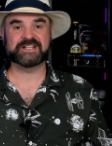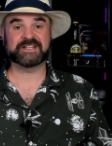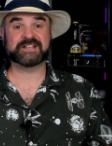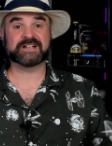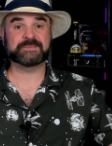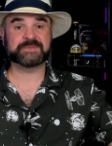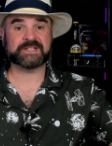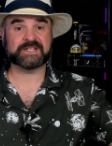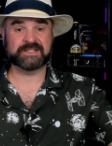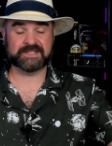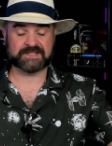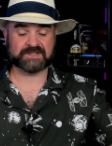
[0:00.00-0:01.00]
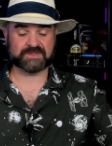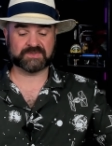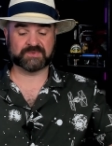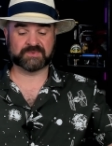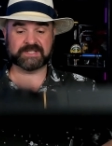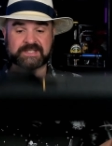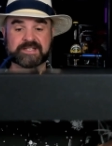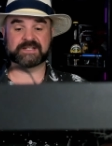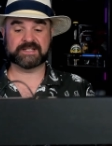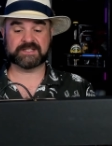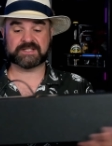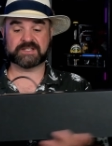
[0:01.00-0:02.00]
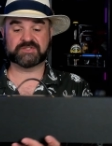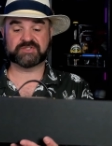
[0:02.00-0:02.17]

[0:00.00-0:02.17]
It comes in this really nice